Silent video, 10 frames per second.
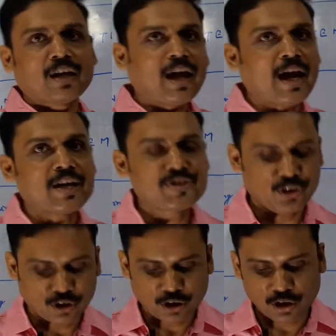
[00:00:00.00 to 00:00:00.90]
As you
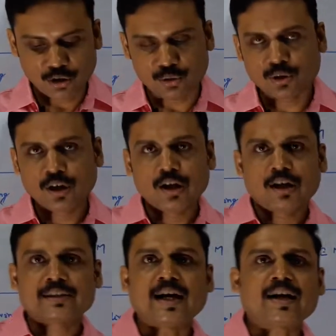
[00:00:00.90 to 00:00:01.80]
all know
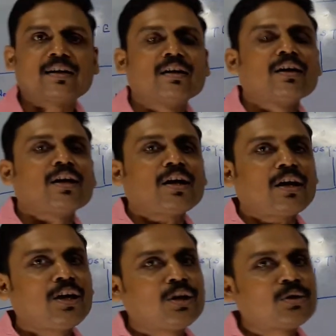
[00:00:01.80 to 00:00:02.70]
that
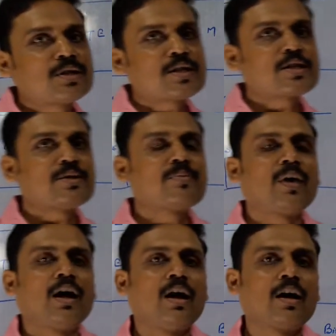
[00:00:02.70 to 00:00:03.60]
ecosystem
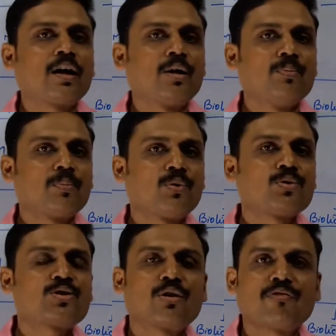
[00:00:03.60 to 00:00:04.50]
are
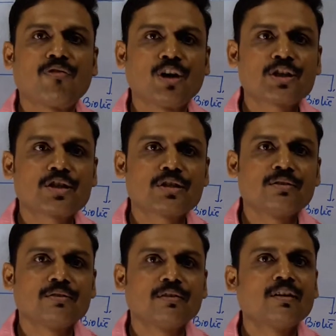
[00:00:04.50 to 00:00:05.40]
composed of what?
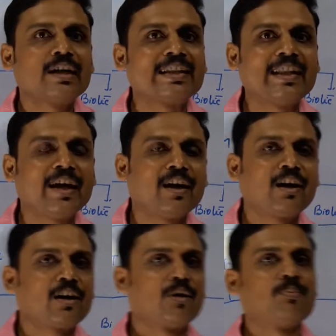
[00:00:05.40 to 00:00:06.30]
They
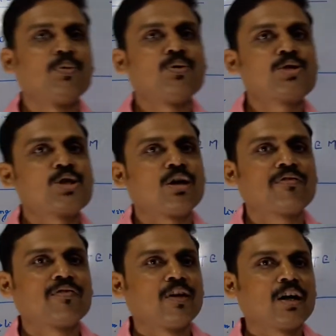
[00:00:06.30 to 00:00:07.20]
are composed
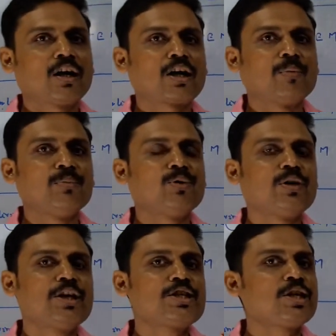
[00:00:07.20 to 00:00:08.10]
of
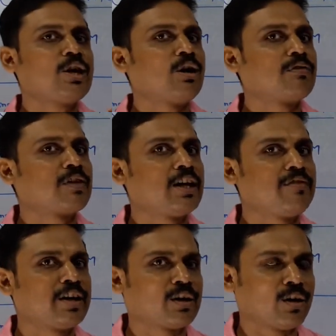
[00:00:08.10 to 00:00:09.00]
community of
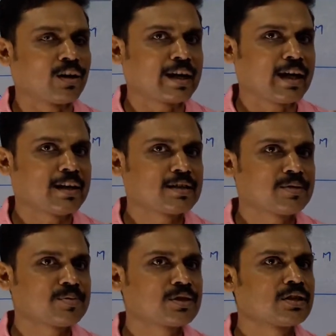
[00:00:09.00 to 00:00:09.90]
living
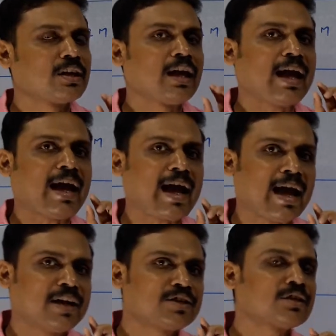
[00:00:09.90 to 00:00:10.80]
organisms
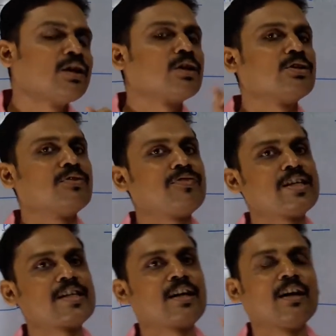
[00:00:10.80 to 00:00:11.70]
and the
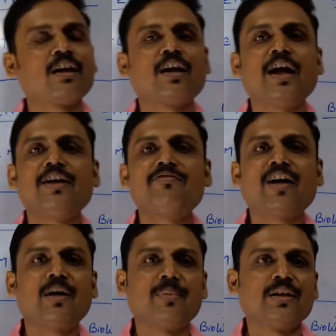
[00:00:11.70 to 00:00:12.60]
physical
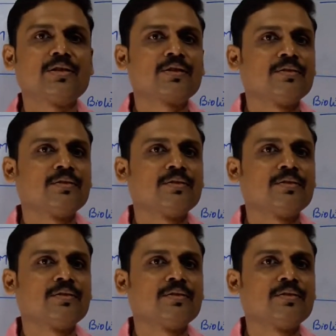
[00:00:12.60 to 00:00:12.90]
environment.